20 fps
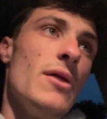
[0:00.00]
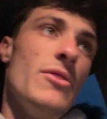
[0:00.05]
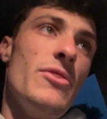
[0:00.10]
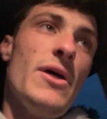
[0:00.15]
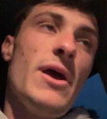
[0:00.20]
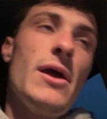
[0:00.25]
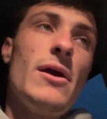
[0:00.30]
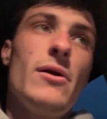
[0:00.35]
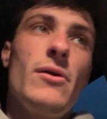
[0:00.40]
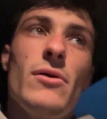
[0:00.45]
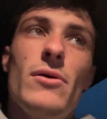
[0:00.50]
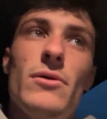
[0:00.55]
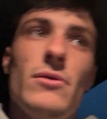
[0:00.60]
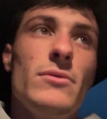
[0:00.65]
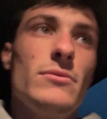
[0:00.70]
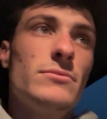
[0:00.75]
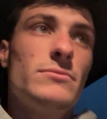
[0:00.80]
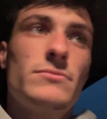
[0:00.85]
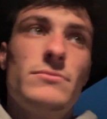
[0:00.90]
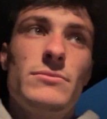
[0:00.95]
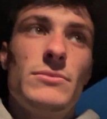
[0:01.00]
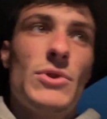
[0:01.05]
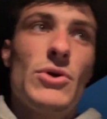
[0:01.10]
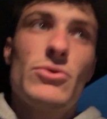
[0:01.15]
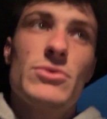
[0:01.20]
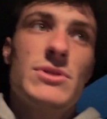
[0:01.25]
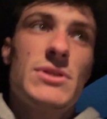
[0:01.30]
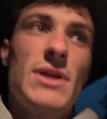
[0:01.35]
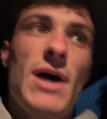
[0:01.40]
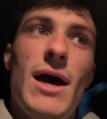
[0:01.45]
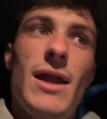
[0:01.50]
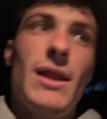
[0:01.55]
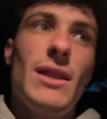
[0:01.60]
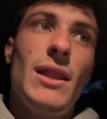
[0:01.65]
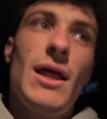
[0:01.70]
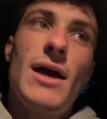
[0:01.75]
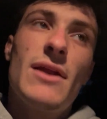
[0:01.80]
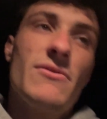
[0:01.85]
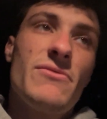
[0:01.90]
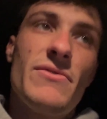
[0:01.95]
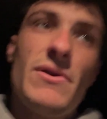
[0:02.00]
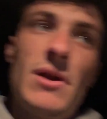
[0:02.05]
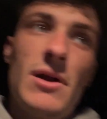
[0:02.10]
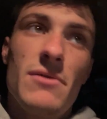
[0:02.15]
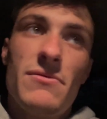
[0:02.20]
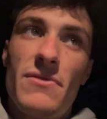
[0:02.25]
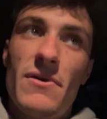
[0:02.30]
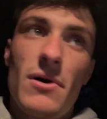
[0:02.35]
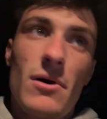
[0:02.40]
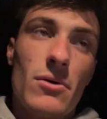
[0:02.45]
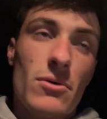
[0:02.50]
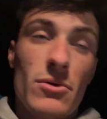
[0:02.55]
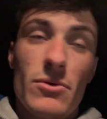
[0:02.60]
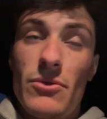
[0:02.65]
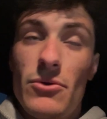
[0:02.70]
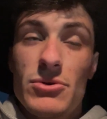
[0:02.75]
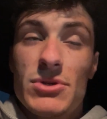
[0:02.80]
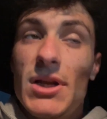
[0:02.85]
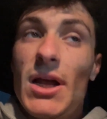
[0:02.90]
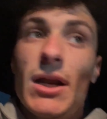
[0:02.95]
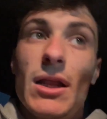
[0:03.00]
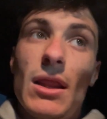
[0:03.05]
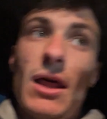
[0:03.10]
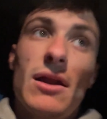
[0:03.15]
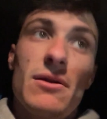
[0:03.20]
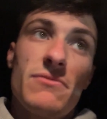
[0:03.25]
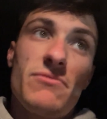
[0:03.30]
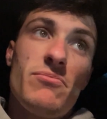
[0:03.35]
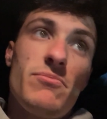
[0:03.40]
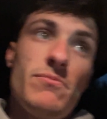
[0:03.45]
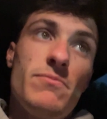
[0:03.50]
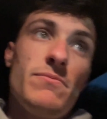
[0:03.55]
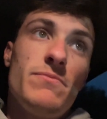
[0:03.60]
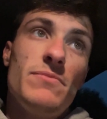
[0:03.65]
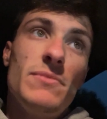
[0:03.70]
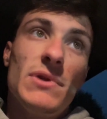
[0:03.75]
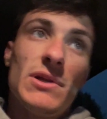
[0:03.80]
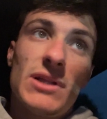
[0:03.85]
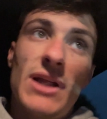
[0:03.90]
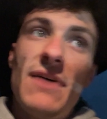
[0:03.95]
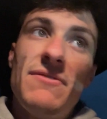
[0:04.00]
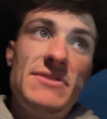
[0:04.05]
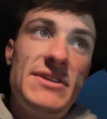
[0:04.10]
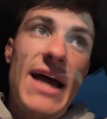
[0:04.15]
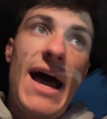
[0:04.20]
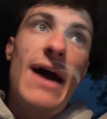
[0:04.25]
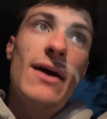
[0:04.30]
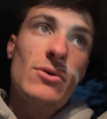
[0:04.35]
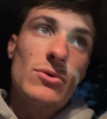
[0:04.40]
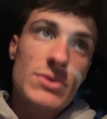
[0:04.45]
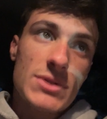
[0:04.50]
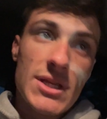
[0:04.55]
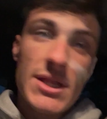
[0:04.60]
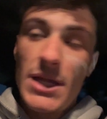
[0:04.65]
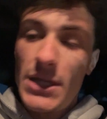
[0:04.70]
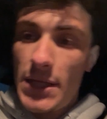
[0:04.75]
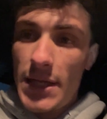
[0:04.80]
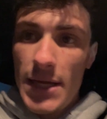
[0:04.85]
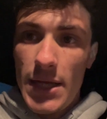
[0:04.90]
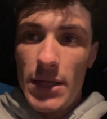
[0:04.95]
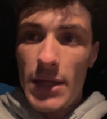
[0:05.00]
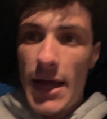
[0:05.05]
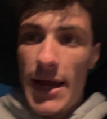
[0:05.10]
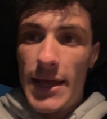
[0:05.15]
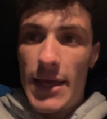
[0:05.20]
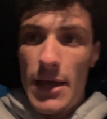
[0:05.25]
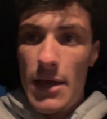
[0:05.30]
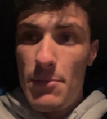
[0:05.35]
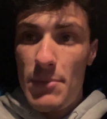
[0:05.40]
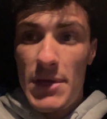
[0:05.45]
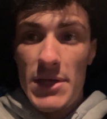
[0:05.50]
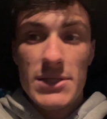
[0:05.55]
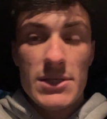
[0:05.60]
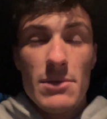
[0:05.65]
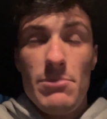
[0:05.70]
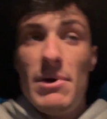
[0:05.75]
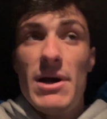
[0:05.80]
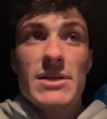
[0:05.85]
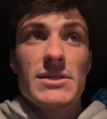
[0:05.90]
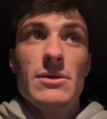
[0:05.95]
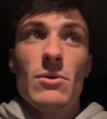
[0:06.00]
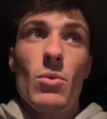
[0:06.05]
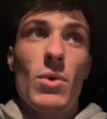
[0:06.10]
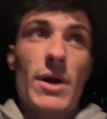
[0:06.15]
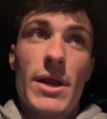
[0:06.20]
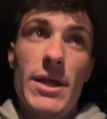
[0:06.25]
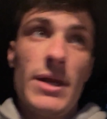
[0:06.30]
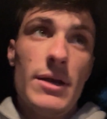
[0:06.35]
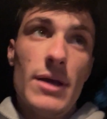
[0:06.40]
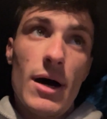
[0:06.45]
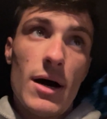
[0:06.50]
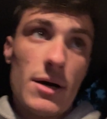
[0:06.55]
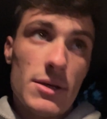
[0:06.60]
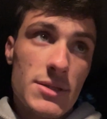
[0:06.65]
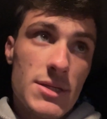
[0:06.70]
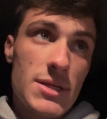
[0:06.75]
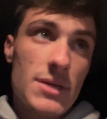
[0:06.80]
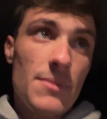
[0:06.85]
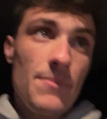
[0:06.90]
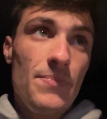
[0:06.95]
There's not a lot of NFL, or there's not a lot of left tackles in the league like him. He's the best at what he does.